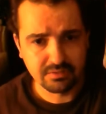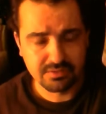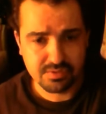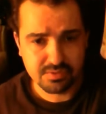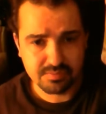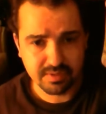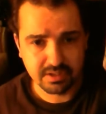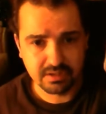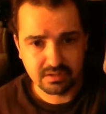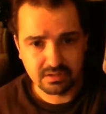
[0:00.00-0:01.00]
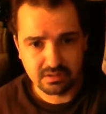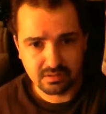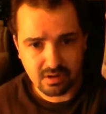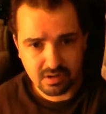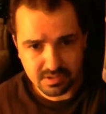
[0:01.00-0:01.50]
This was made in
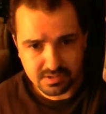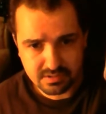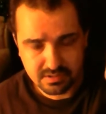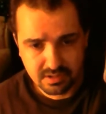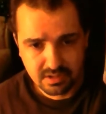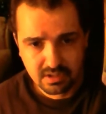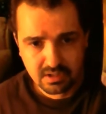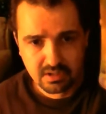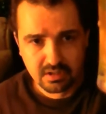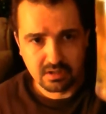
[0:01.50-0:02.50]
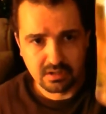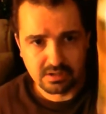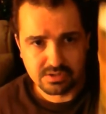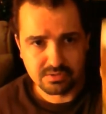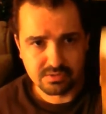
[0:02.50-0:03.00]
August,
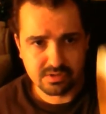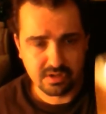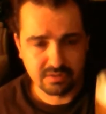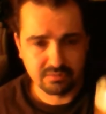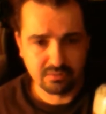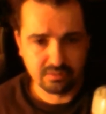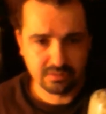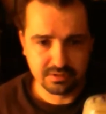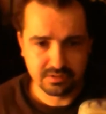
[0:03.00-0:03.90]
so it's kind of old.